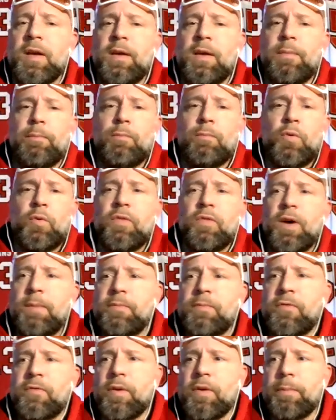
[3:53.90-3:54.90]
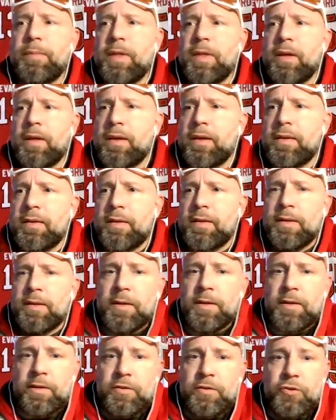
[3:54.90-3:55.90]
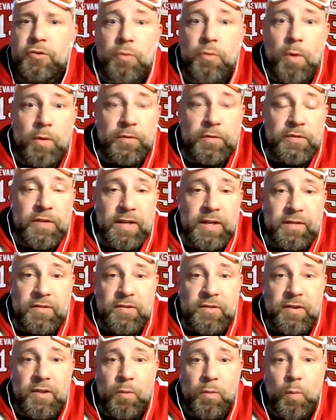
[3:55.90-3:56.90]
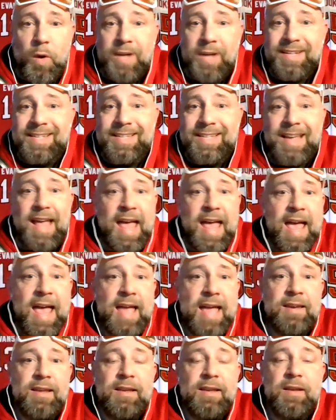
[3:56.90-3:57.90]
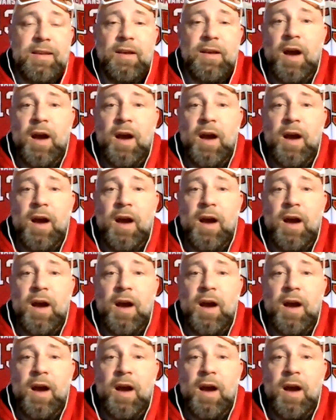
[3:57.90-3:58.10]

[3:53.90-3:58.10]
move up from the 206 to the 110,